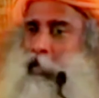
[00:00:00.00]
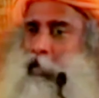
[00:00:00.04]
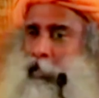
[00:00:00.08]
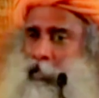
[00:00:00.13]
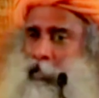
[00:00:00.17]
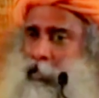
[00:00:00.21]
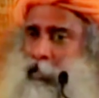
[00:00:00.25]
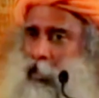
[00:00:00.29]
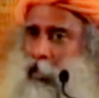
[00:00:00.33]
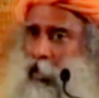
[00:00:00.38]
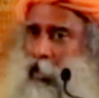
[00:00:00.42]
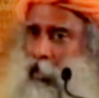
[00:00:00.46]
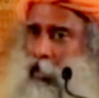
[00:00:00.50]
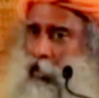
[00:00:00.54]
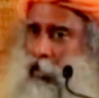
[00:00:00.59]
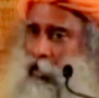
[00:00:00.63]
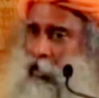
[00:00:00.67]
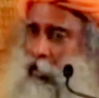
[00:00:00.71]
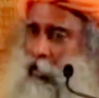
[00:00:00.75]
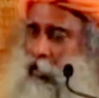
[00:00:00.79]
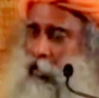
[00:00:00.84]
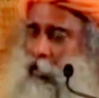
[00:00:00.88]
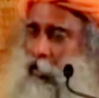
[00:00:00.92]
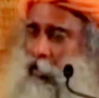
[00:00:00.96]
let's say
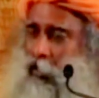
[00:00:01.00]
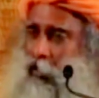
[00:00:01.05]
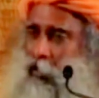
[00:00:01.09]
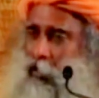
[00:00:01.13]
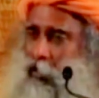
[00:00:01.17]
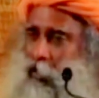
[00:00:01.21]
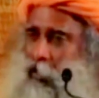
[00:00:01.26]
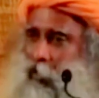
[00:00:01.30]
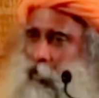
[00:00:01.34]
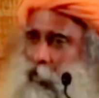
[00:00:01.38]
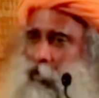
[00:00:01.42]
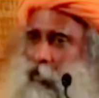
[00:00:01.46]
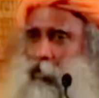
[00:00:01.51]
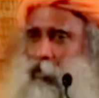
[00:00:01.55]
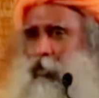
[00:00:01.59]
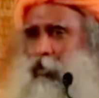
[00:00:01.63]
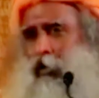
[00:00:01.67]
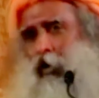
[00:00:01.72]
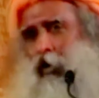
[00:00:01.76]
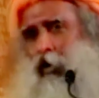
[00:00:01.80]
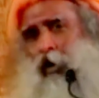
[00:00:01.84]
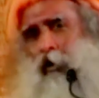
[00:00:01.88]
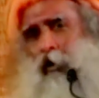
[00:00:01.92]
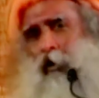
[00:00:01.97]
you
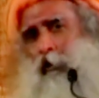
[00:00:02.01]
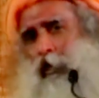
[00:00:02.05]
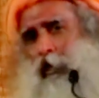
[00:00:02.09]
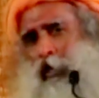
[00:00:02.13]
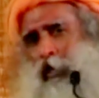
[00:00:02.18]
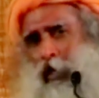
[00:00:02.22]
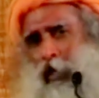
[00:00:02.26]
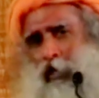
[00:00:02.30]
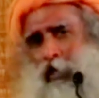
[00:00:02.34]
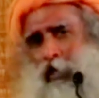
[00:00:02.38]
are all very